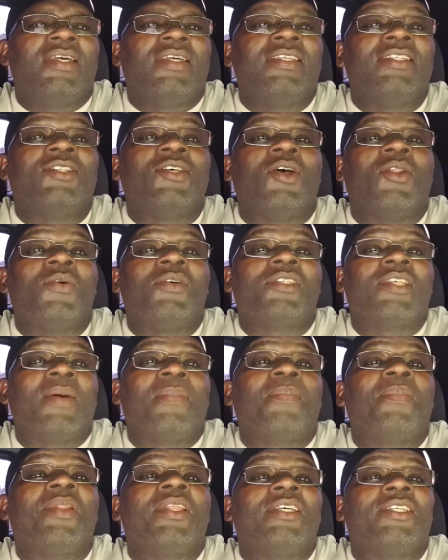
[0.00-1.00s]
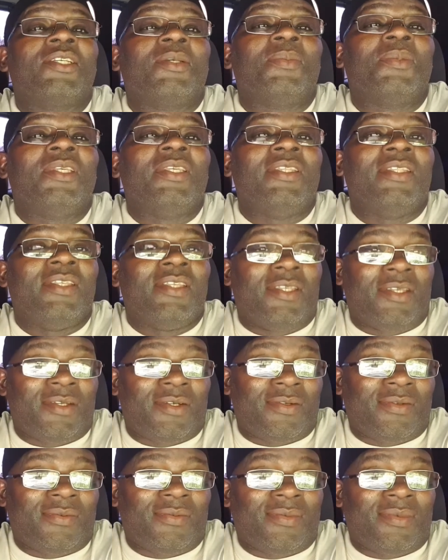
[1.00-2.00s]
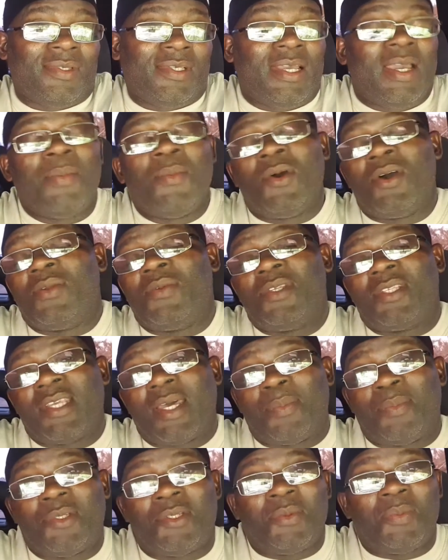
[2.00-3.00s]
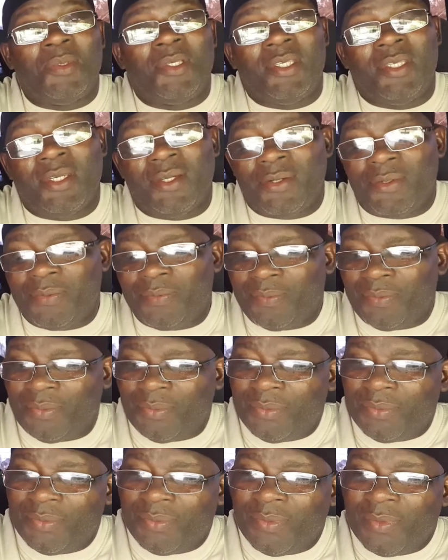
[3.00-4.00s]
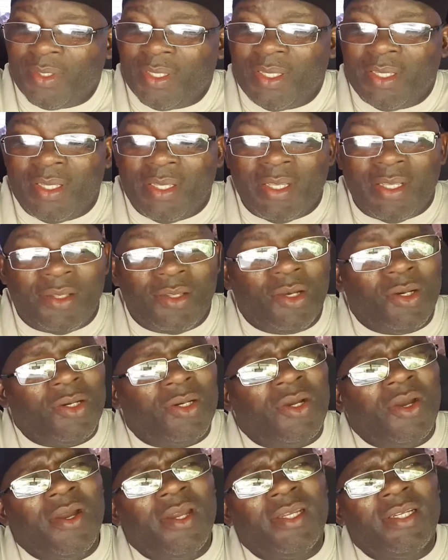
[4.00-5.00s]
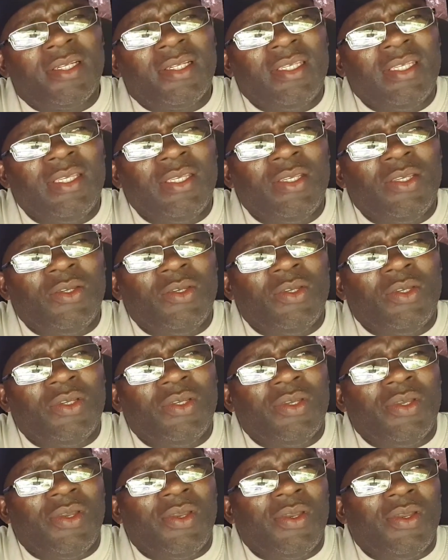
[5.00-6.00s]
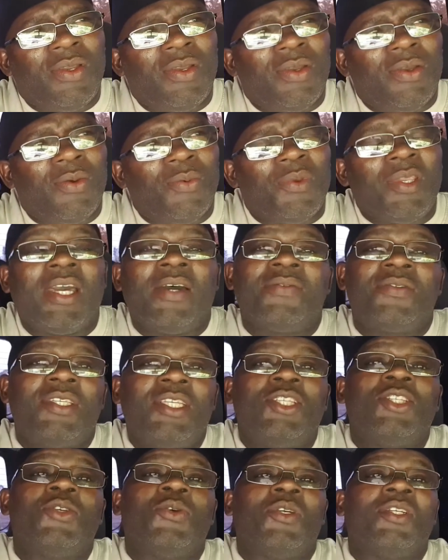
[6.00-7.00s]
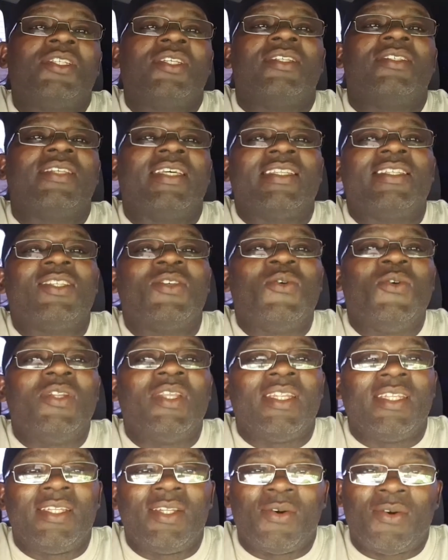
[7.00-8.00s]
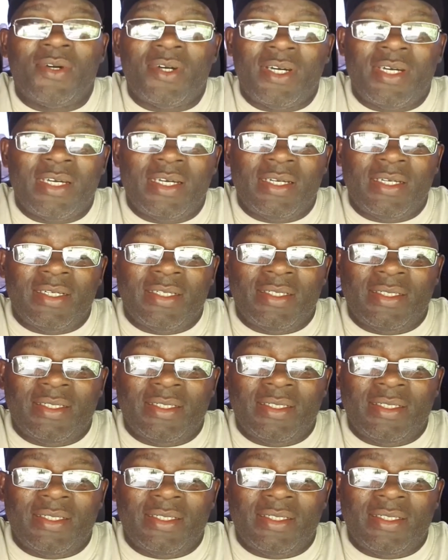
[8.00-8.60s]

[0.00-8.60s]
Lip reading: It's always a pleasure being here. I'm always happy to be here. Now, currently, we have situations that is going on in our